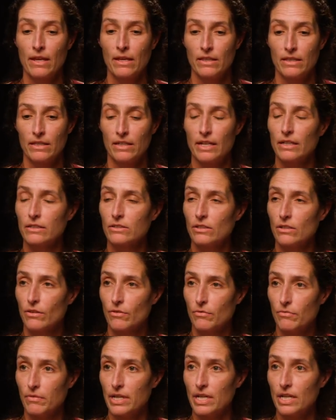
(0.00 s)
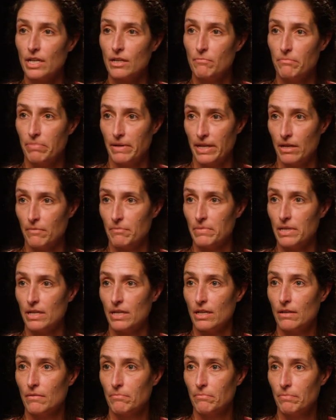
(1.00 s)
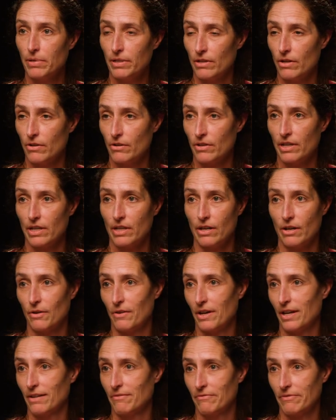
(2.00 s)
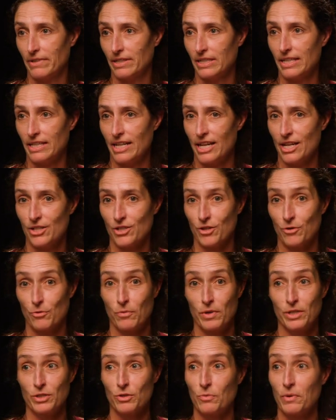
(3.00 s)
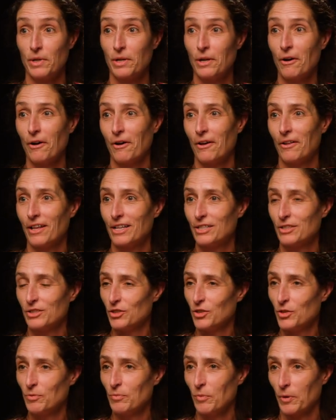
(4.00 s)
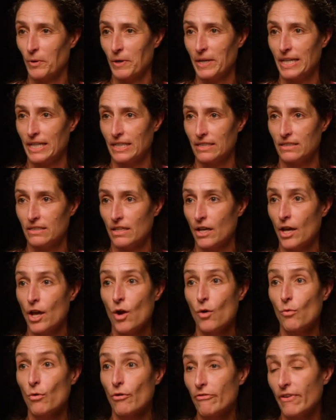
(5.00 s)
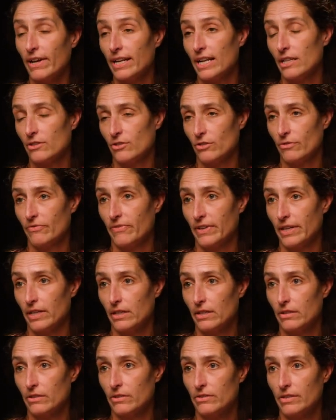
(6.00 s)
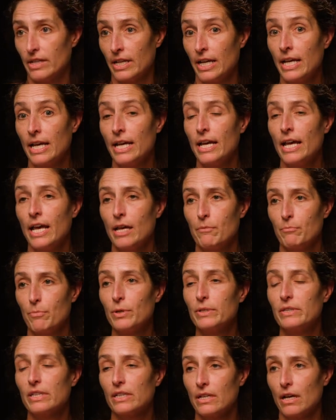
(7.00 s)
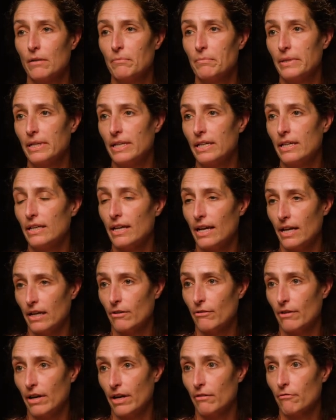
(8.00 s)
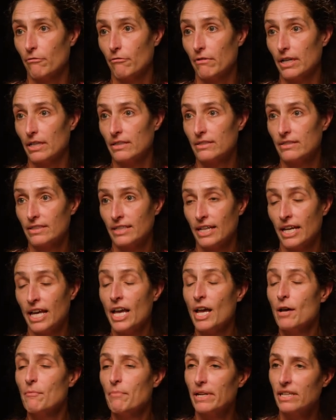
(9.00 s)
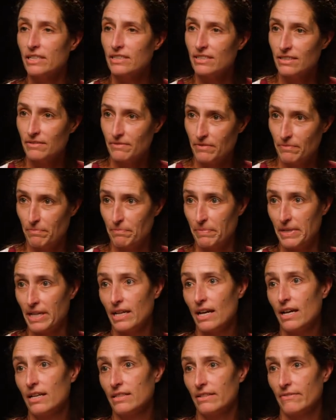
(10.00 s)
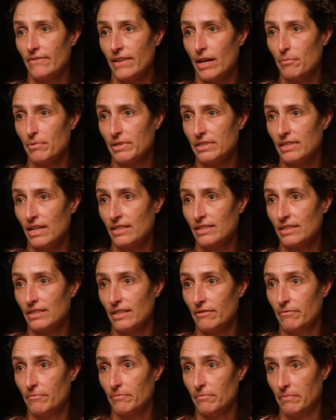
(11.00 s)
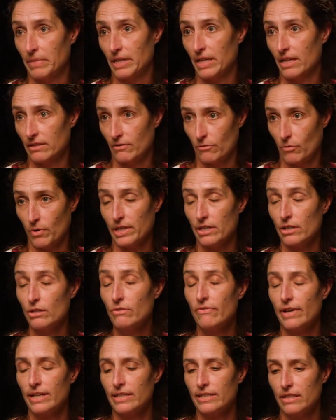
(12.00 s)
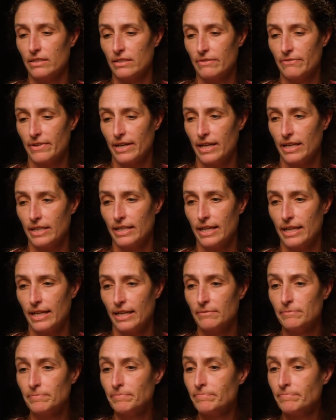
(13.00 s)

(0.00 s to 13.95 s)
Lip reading: The next three, Bambi, Pinocchio, and Fantasia, which we all assume were hits, were financial failures and put the company at great risk. But it's because of that, precisely because of what you've identified, that